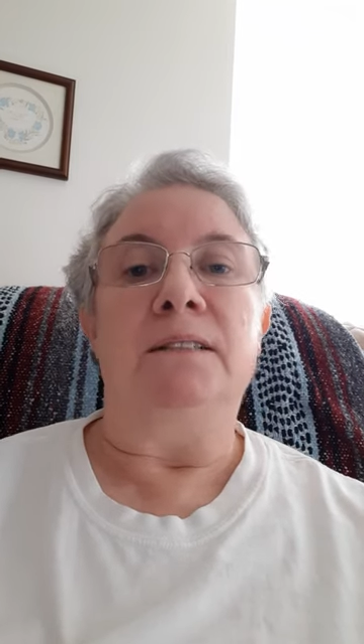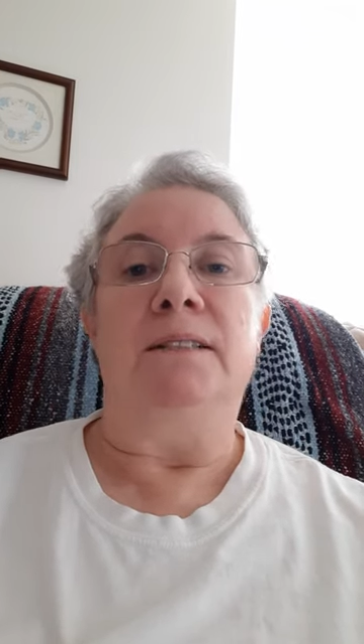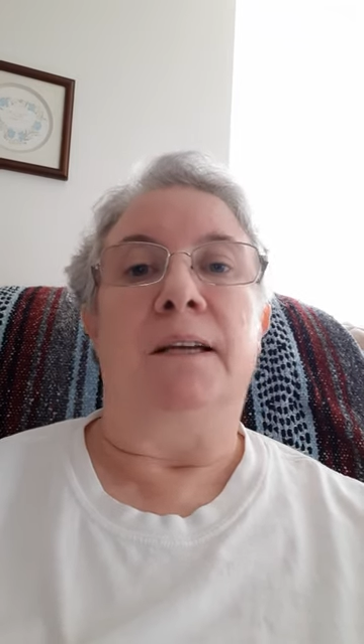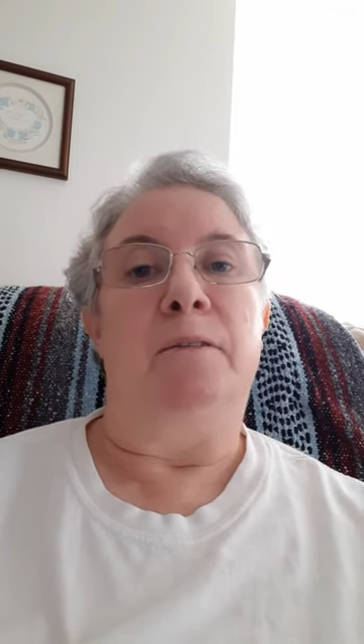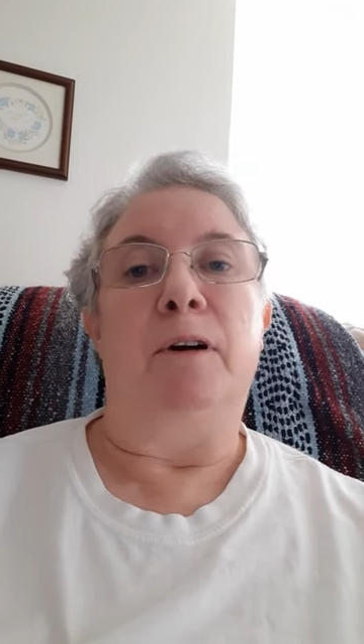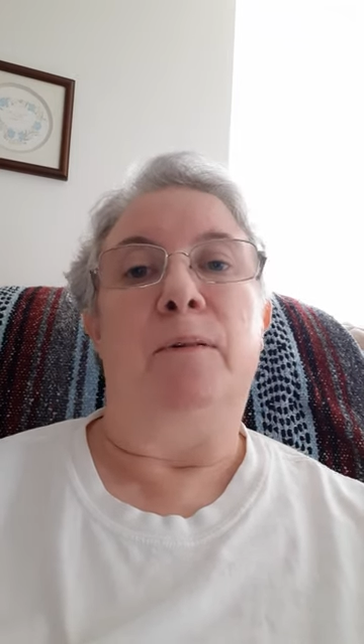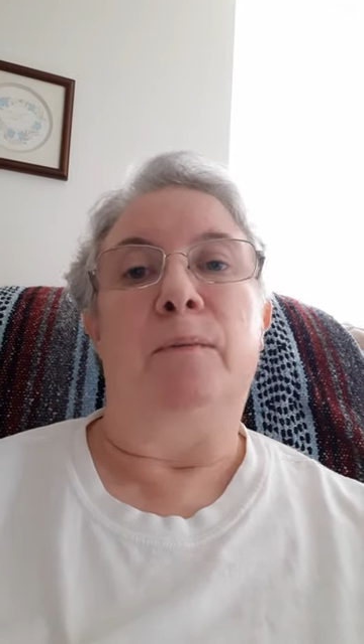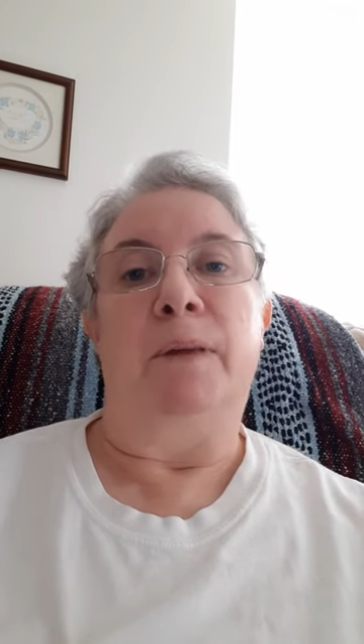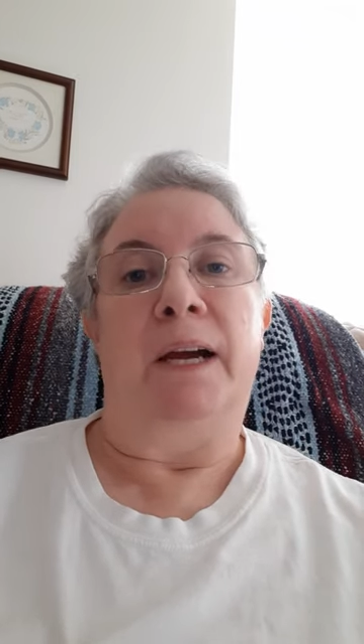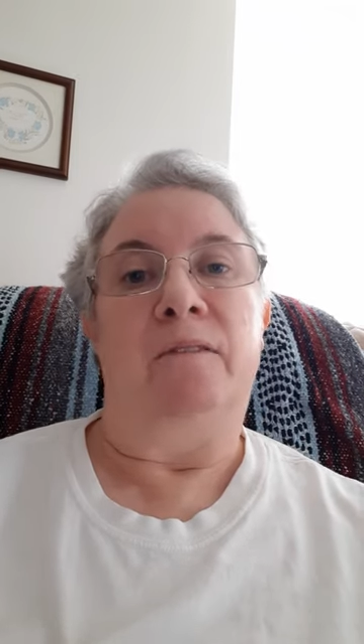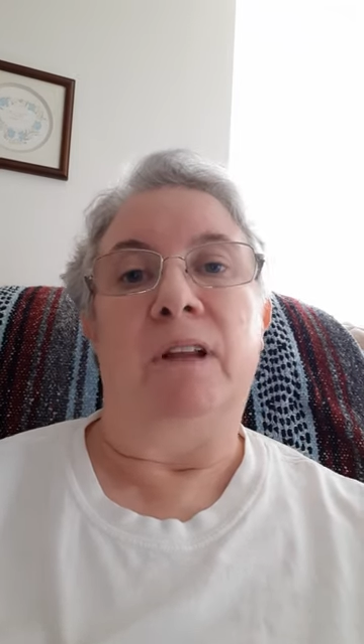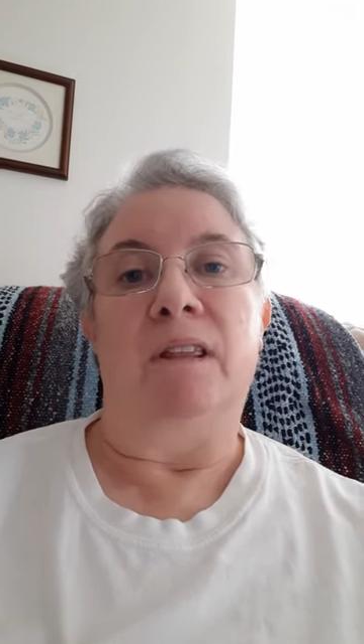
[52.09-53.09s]
Some of them
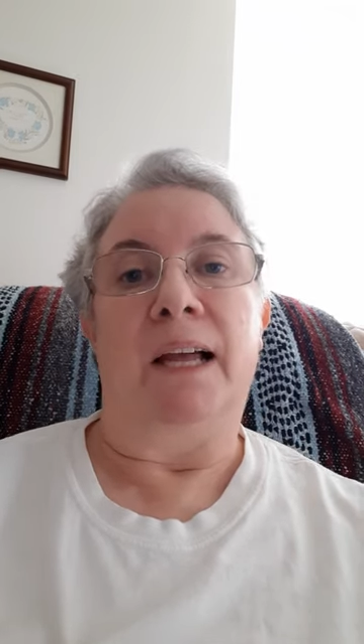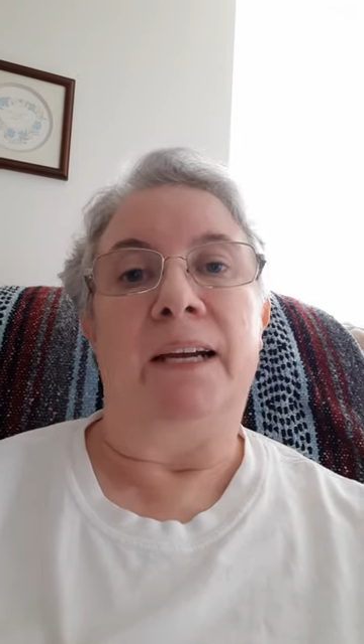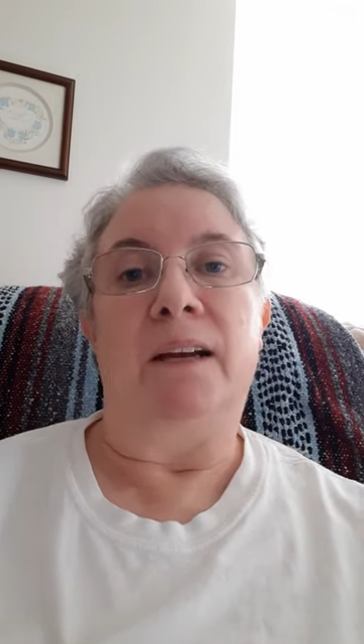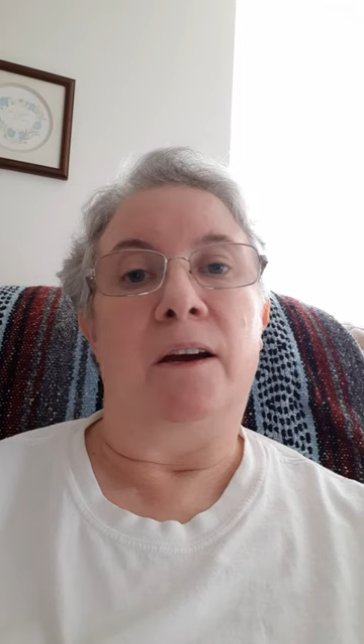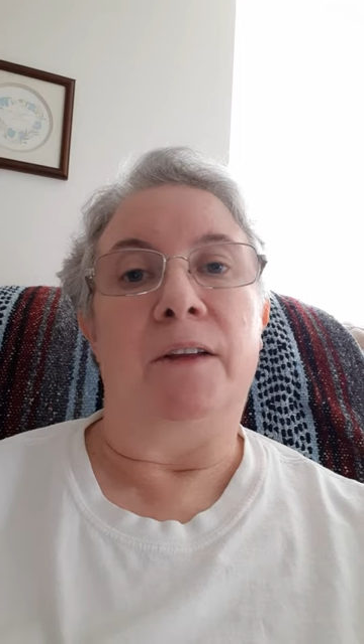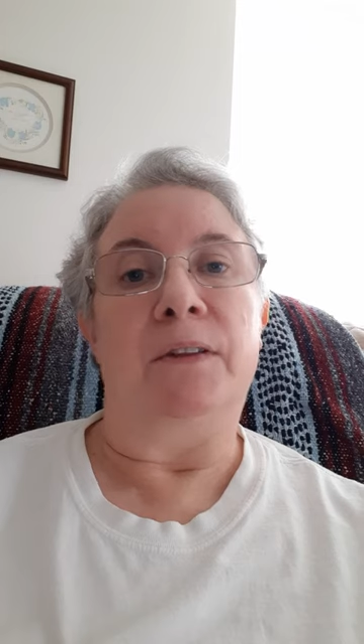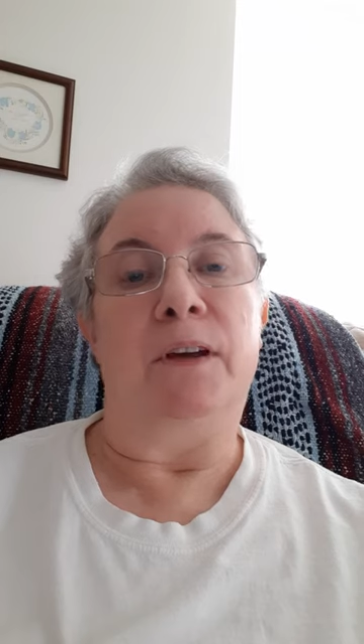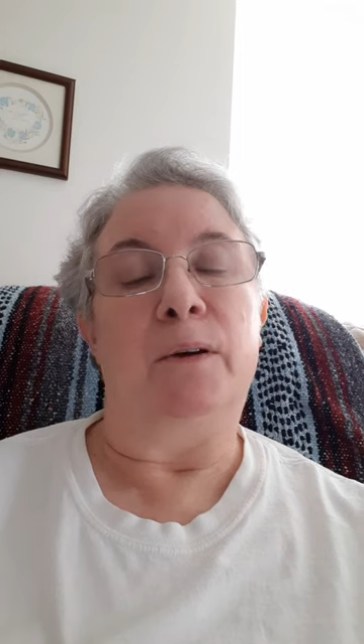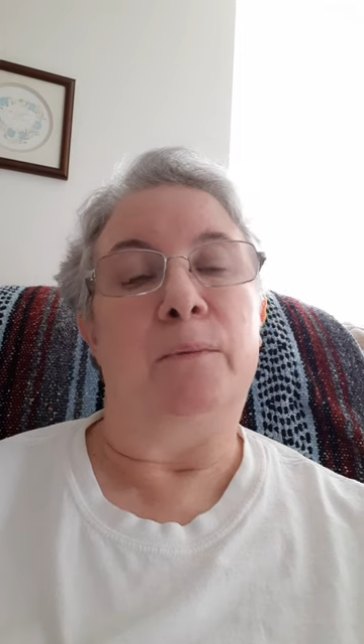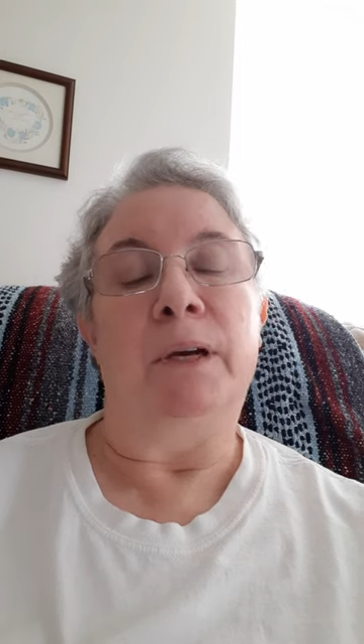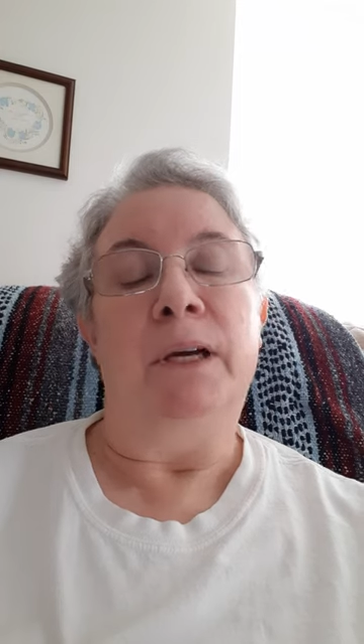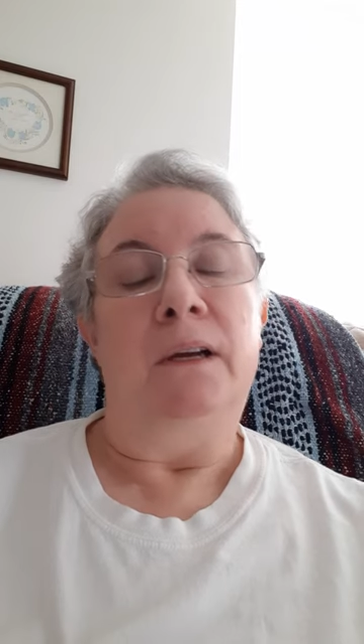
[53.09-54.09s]
have a light on them,